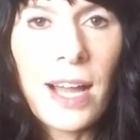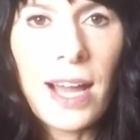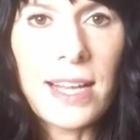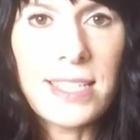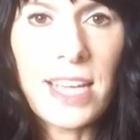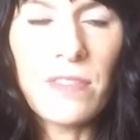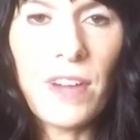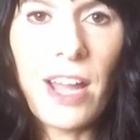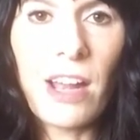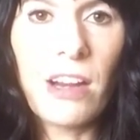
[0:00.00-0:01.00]
at
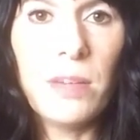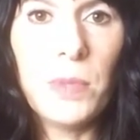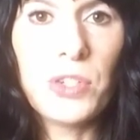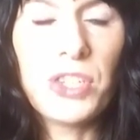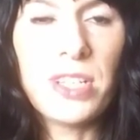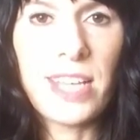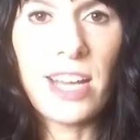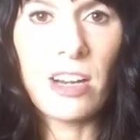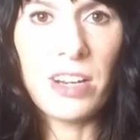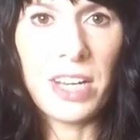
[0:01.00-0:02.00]
identifying our emotions
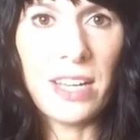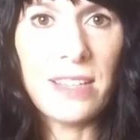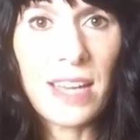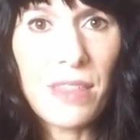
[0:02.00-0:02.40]
and our needs,